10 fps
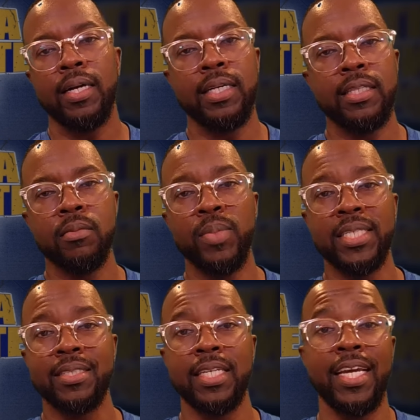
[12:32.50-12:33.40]
in the
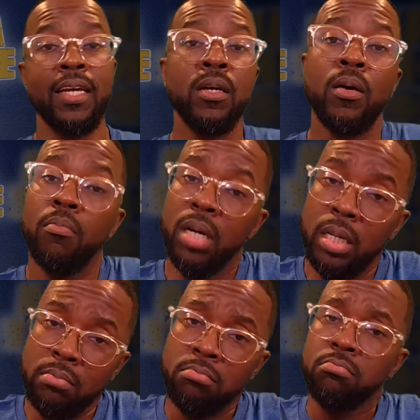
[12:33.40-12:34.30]
mix again,
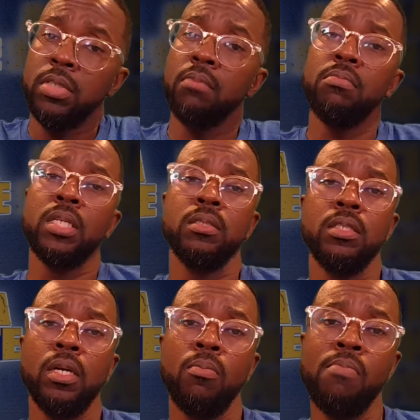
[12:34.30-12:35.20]
but they're
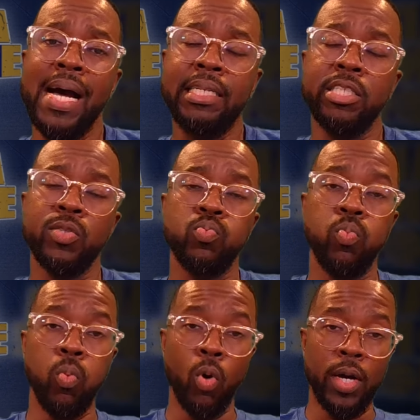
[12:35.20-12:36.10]
minus
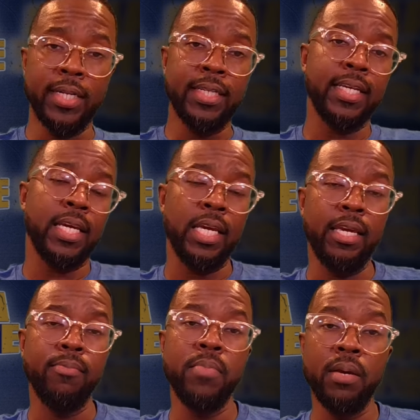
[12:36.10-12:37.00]
one
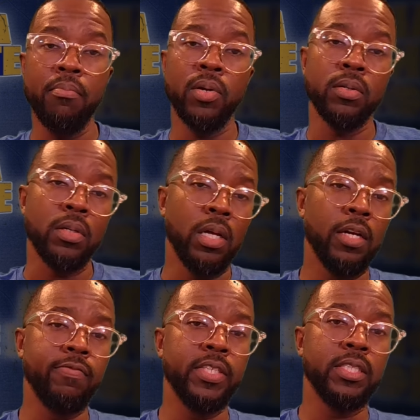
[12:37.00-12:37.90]
key member
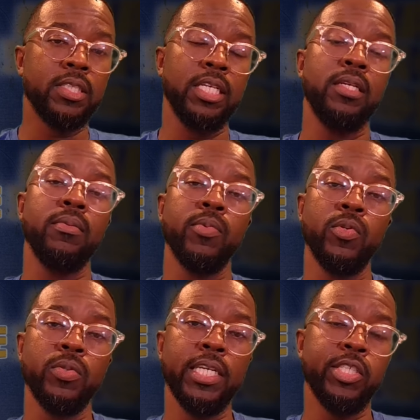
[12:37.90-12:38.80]
of this team
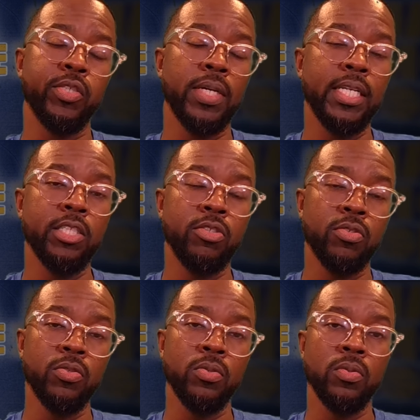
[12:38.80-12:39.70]
who they traded
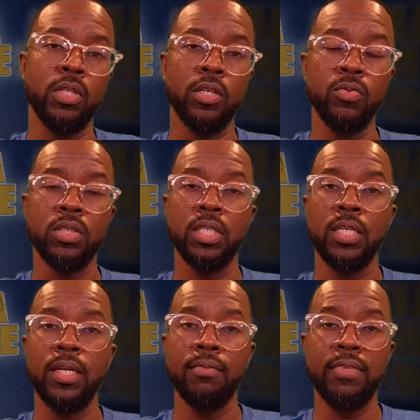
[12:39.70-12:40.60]
to Houston,
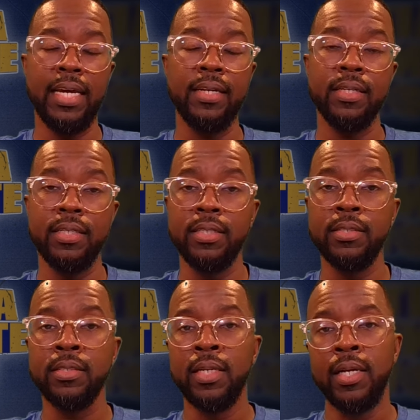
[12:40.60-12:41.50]
and that
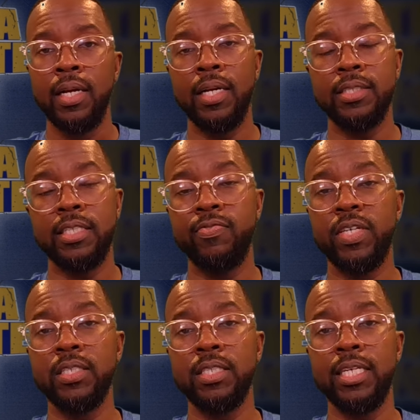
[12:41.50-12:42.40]
is
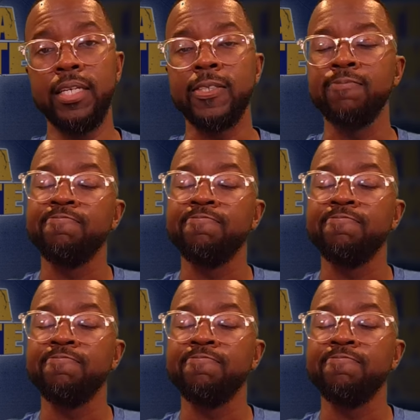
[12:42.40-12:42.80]
Stephon Diggs.